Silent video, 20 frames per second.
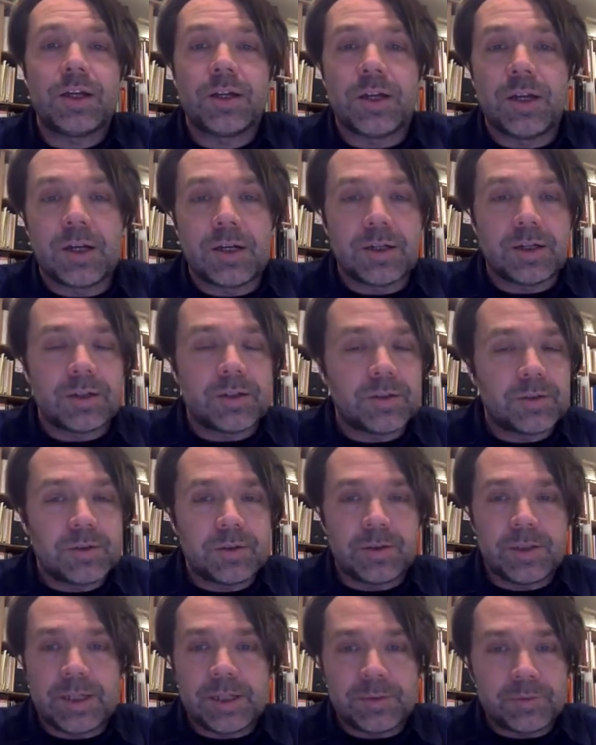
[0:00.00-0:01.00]

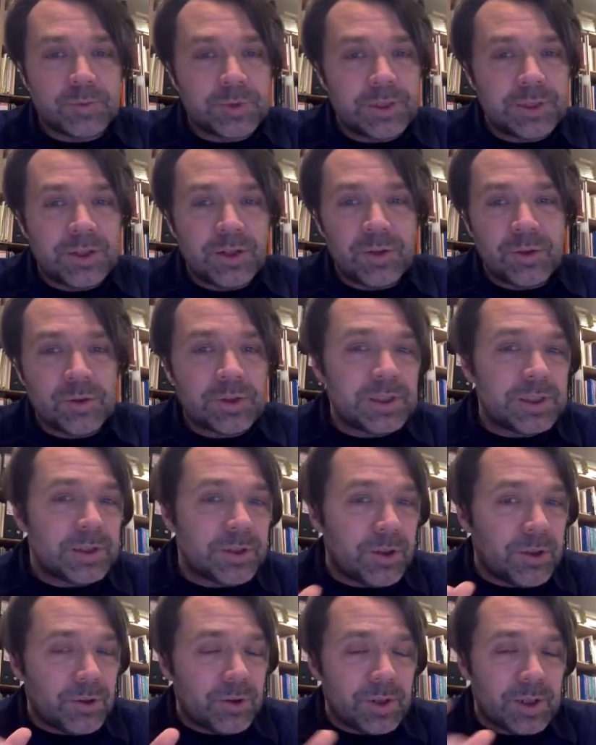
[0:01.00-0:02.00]
and we only
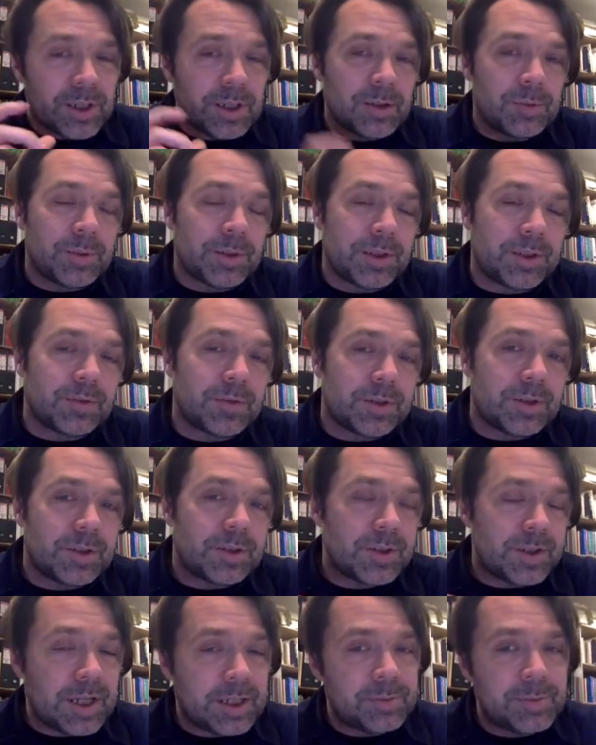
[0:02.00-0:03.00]
know a little bit of a
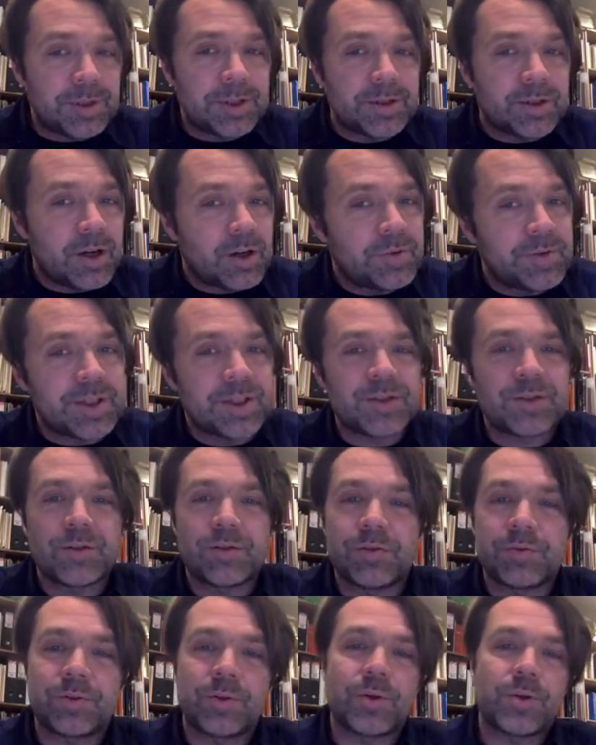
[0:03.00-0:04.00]
segment of it, so
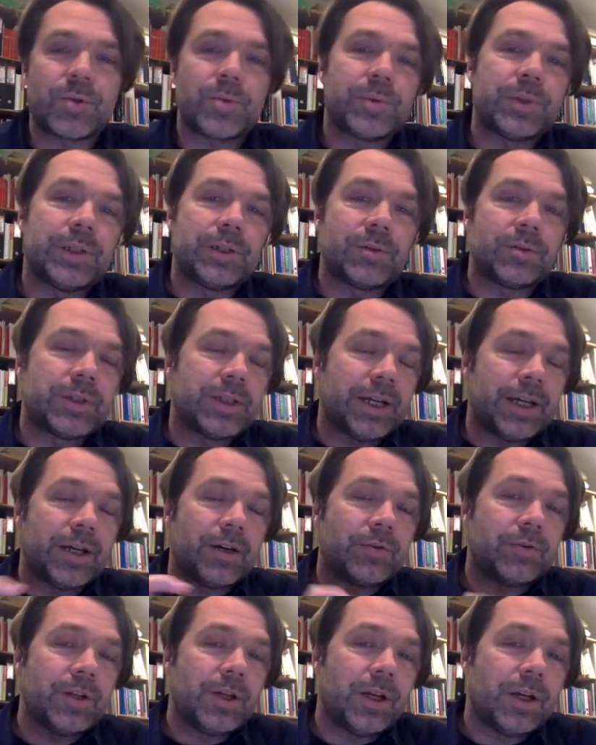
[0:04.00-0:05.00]
of course we only
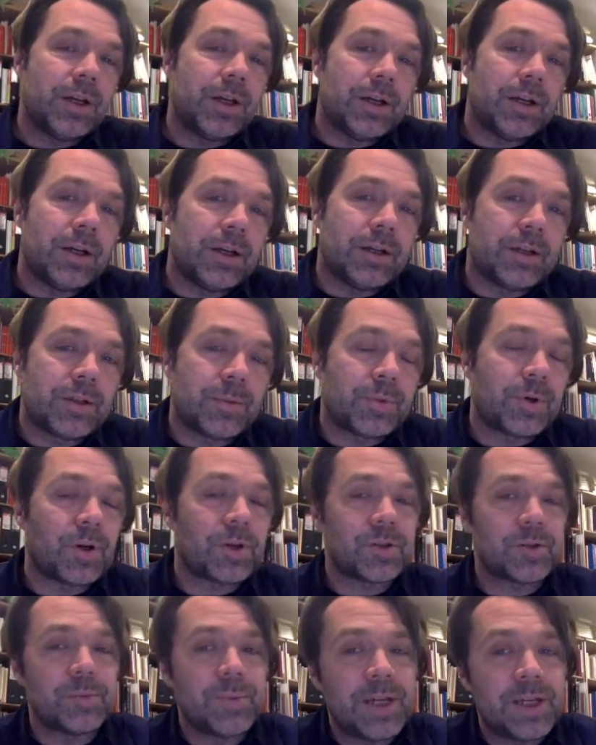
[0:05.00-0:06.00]
have an
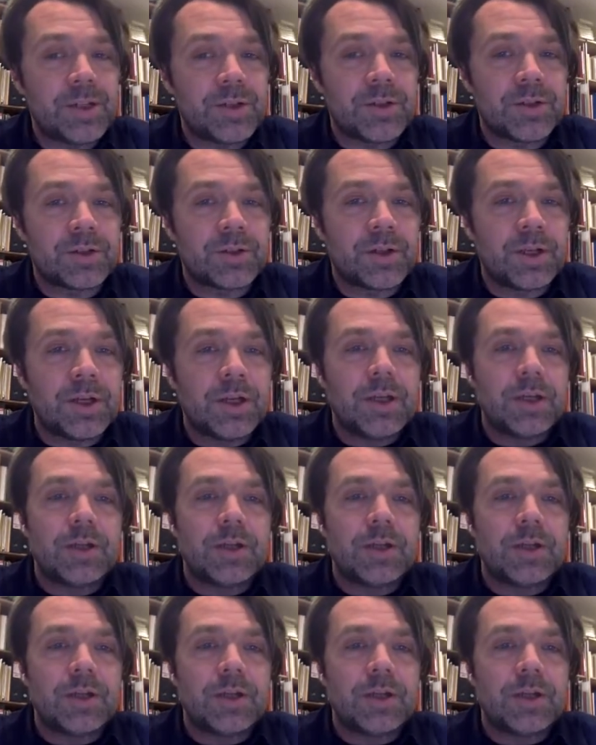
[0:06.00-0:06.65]
approximation.